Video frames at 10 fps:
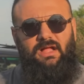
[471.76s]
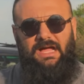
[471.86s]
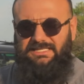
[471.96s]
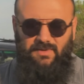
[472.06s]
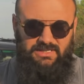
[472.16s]

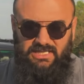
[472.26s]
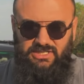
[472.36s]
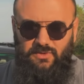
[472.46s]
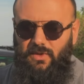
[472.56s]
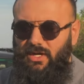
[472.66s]
as much as
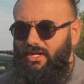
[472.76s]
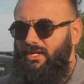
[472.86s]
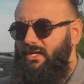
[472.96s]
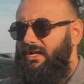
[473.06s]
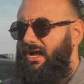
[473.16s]
you want
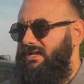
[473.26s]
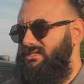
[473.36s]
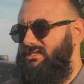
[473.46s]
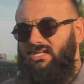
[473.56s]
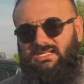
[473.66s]
and
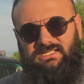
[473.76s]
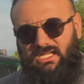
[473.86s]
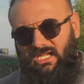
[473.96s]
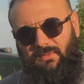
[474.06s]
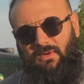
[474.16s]
just like
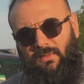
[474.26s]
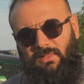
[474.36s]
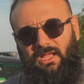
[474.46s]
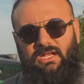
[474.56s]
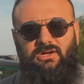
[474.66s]
sync them up
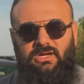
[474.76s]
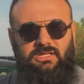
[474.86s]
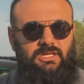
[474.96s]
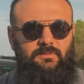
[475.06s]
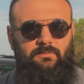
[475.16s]
later in
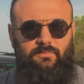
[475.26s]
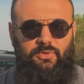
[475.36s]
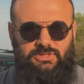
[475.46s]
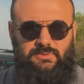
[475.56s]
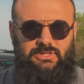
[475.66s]
the
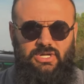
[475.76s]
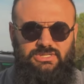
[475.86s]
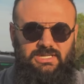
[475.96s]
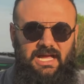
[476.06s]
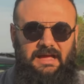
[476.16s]

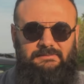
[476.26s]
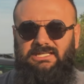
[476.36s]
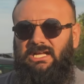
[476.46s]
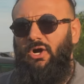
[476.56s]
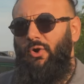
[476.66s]
post-production apps,
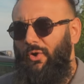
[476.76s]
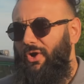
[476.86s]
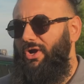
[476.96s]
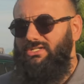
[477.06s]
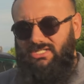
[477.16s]

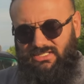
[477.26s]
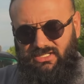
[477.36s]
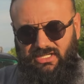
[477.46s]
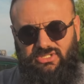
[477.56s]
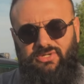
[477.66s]
or just
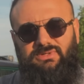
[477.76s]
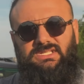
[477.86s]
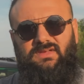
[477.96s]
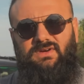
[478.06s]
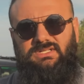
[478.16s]
connect your
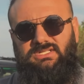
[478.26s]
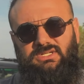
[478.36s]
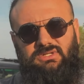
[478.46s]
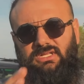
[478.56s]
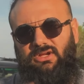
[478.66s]
receiver
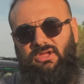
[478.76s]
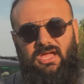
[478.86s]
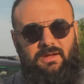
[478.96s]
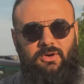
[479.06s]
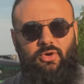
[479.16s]
to either your
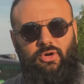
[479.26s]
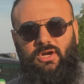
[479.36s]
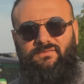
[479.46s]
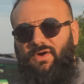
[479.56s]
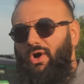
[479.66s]
camera or
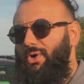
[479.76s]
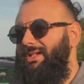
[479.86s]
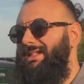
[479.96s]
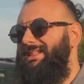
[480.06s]
your phone